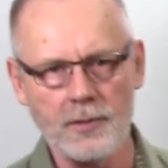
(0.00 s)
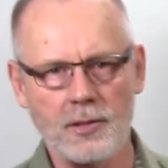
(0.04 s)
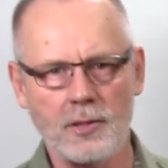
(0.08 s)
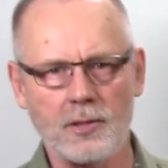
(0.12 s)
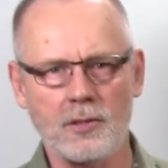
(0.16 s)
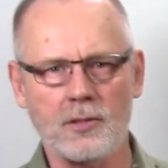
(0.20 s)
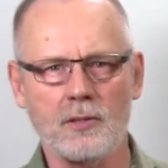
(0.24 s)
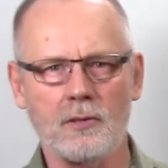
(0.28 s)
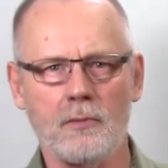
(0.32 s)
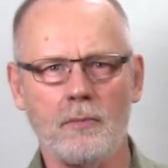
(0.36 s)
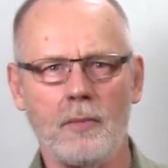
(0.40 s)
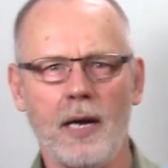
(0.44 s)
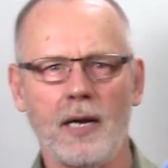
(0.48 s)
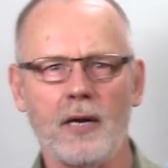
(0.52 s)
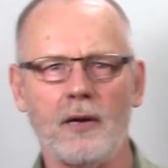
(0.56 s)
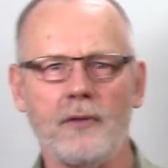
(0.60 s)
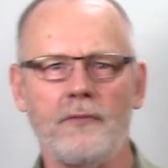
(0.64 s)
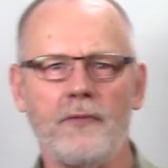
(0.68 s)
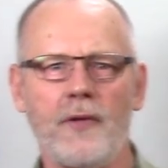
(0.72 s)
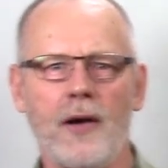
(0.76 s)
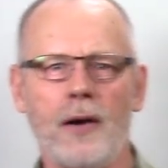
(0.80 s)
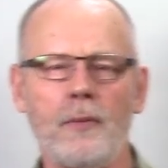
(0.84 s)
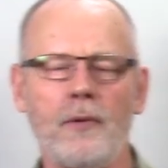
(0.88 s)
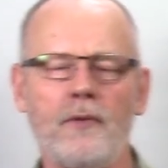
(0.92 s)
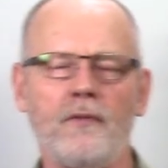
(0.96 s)
This is a
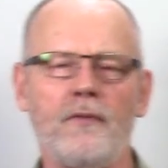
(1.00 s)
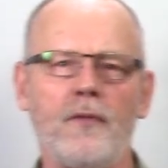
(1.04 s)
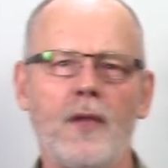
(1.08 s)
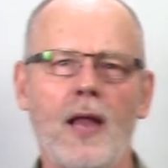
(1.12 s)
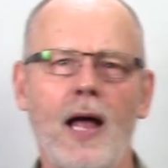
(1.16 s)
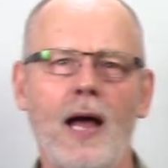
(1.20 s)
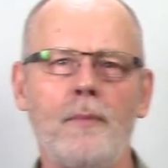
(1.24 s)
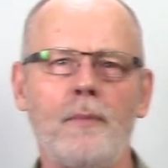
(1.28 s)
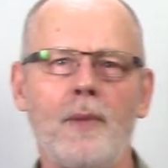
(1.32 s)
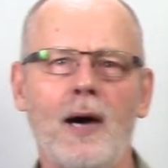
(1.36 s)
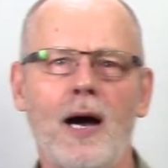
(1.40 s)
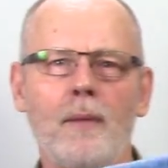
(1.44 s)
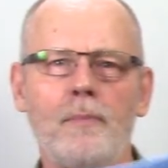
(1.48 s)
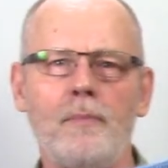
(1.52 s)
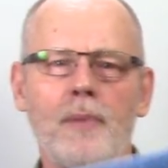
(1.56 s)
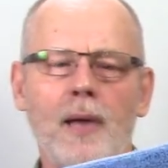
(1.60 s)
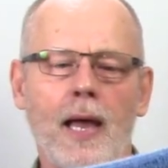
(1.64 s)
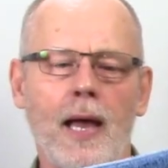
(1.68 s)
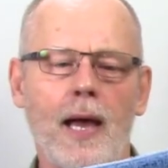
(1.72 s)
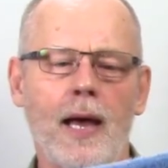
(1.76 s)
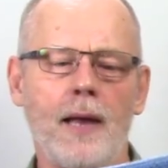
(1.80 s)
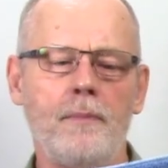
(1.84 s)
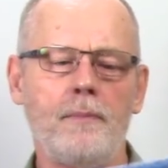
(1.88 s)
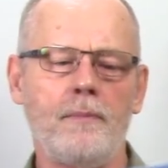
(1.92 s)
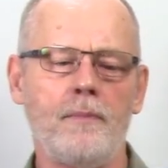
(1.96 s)
microfiber flat mop
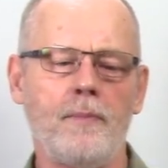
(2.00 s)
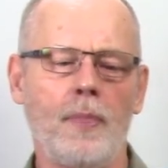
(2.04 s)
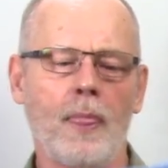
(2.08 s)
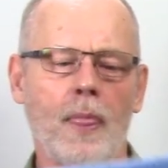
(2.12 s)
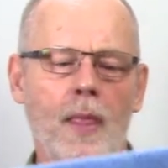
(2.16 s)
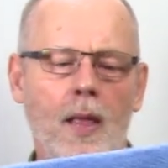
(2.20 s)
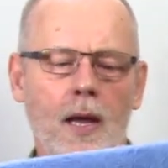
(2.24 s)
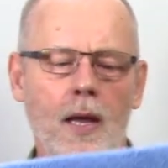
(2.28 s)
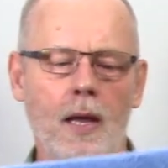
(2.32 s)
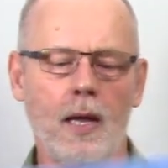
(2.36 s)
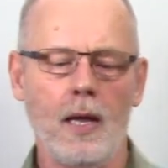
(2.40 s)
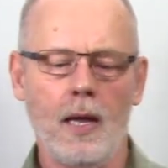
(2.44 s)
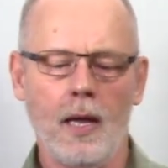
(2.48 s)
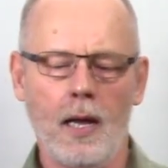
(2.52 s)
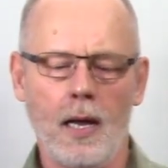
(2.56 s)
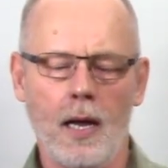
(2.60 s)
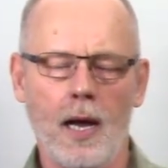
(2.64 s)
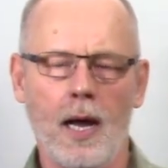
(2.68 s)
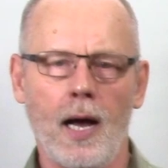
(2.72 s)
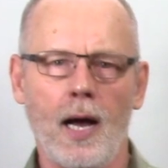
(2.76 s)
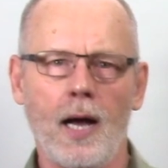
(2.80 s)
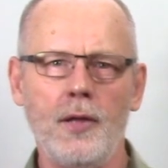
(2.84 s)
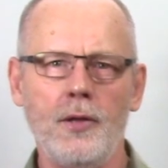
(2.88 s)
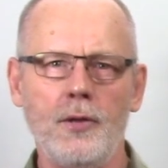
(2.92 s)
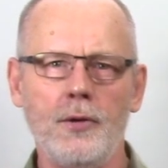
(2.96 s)
pad.
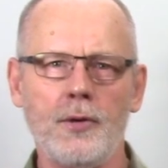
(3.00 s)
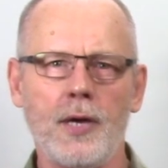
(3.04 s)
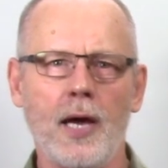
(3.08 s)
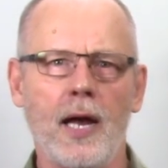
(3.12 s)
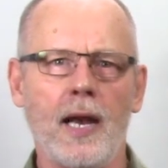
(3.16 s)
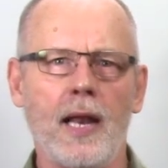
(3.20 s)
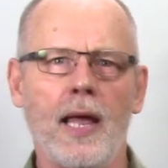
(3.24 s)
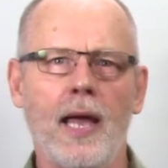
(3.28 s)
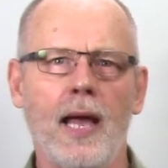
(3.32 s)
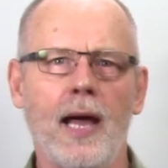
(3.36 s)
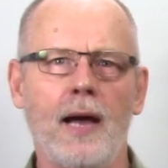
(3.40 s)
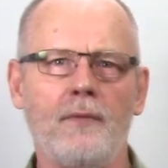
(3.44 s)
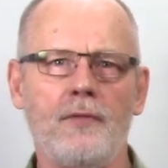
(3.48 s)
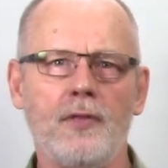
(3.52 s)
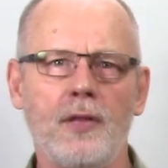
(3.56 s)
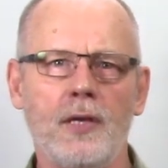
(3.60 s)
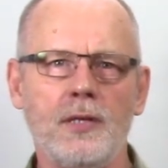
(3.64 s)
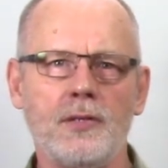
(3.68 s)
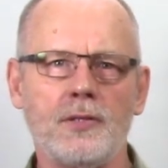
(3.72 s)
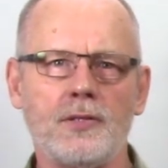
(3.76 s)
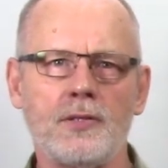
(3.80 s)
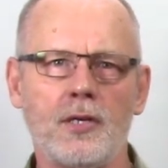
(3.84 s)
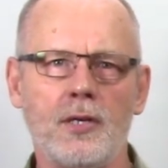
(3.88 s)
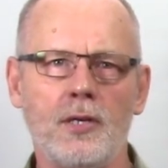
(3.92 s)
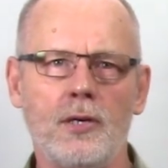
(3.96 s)
Uh, you got to have
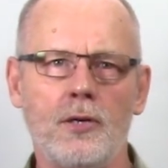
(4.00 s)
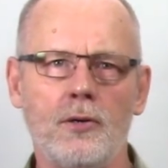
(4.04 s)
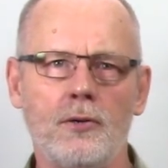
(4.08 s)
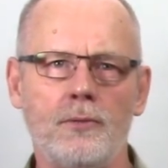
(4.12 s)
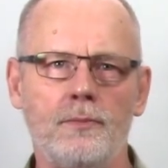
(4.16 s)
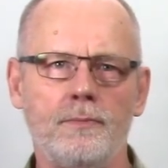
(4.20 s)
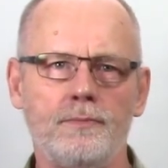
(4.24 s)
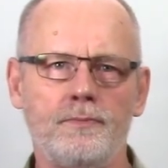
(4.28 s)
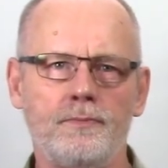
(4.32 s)
these two.